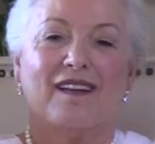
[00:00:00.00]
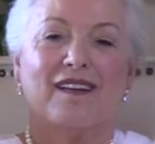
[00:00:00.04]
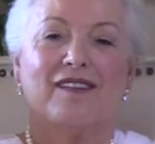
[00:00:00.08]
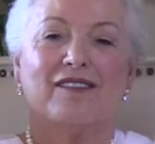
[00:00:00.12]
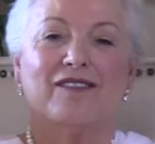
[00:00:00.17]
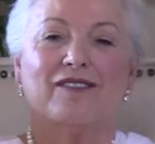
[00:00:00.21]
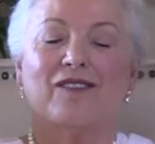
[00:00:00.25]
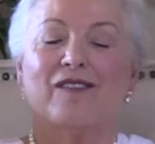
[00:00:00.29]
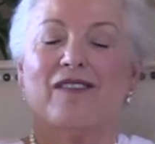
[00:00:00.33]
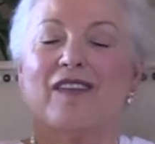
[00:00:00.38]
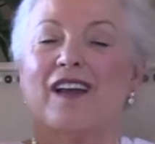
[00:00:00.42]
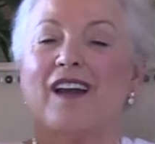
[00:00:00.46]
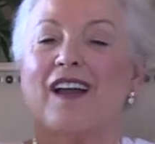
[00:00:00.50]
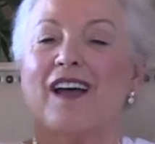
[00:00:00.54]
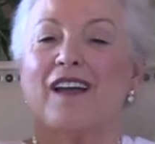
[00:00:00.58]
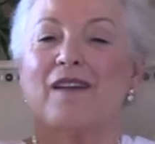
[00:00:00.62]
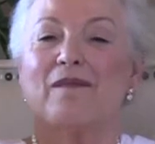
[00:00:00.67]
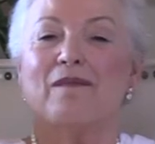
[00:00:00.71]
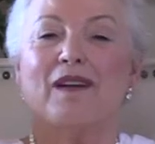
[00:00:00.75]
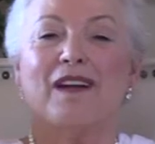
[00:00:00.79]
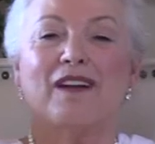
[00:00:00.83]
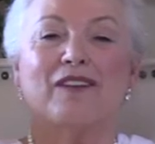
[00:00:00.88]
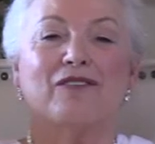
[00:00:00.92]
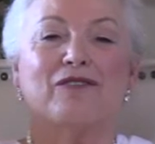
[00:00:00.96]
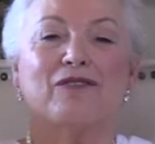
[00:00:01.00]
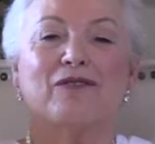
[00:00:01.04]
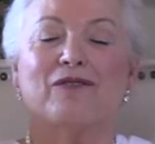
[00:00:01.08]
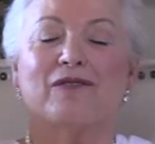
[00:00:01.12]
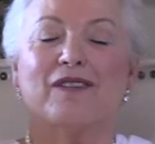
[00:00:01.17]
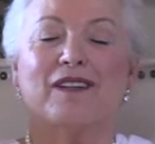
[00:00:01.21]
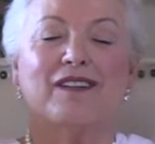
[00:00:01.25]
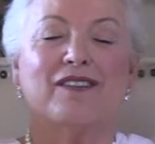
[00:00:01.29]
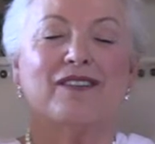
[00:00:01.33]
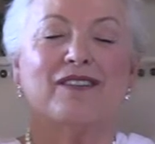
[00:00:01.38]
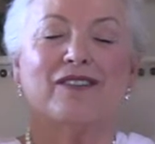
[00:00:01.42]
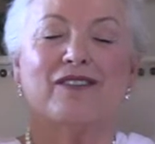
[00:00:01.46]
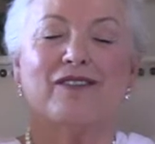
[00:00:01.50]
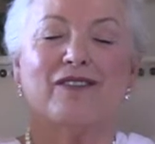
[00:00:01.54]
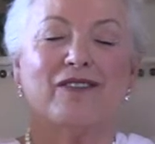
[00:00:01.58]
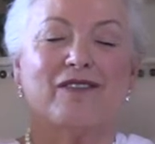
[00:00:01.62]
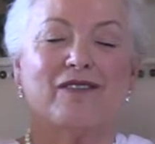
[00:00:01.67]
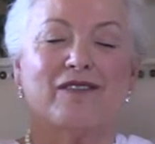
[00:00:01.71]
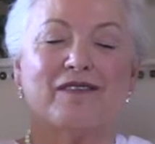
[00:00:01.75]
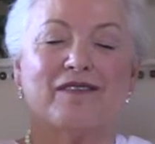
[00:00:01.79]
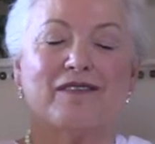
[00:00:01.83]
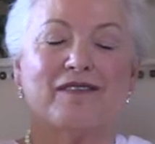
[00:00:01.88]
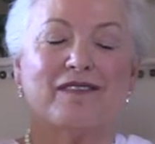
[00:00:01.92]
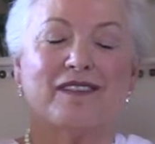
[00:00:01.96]
so that I might truly
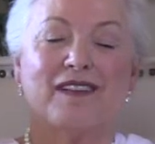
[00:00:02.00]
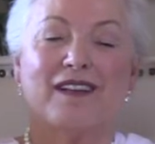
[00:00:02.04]
serve,